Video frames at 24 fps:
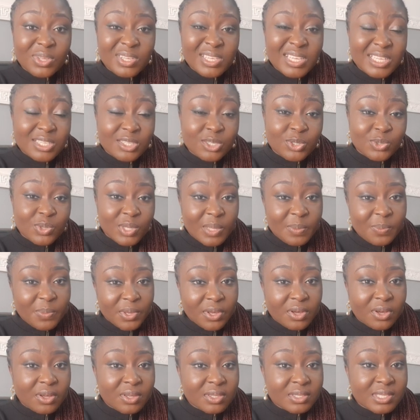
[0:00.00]
not necessarily
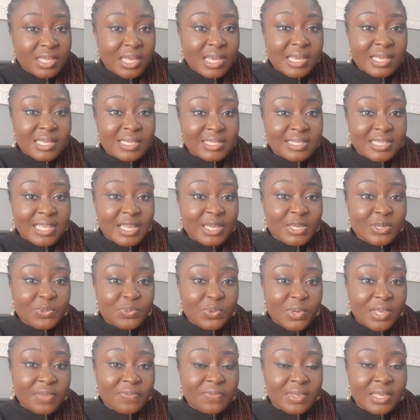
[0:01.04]
because
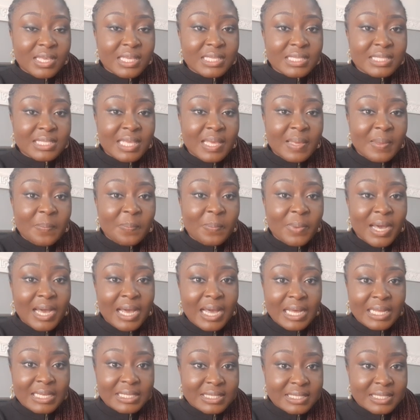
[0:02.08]
Sendwave is a
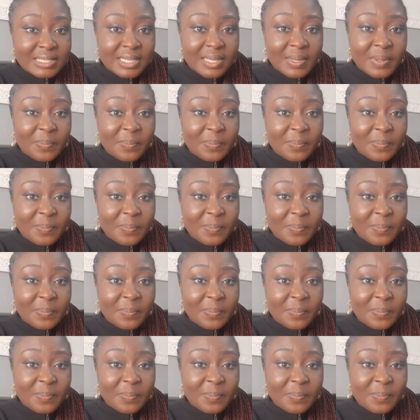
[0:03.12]
bad